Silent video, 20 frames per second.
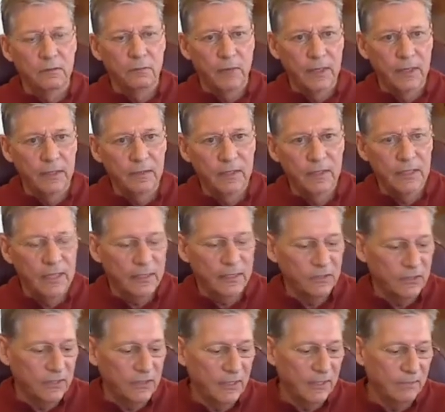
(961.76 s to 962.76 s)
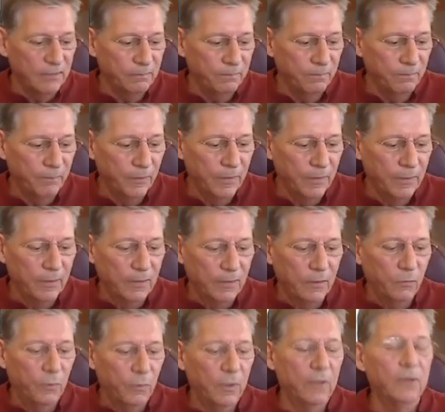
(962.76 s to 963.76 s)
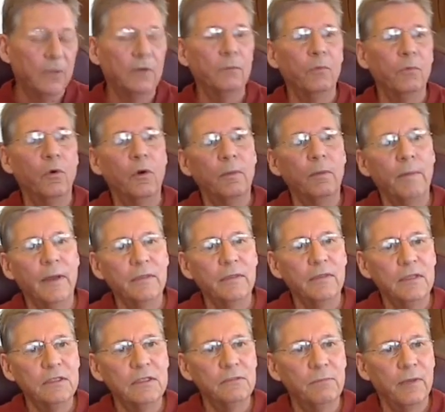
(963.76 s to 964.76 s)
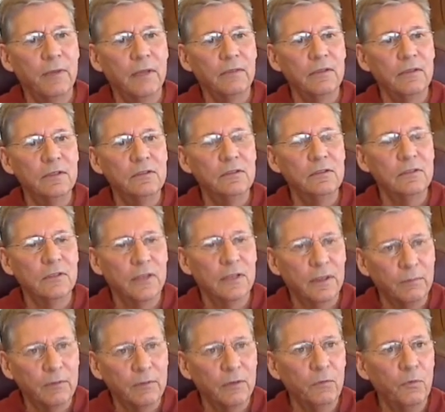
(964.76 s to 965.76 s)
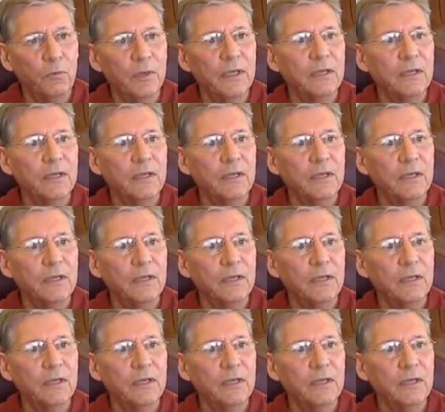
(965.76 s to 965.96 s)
right at the outset. We'll learn more about these methods in coming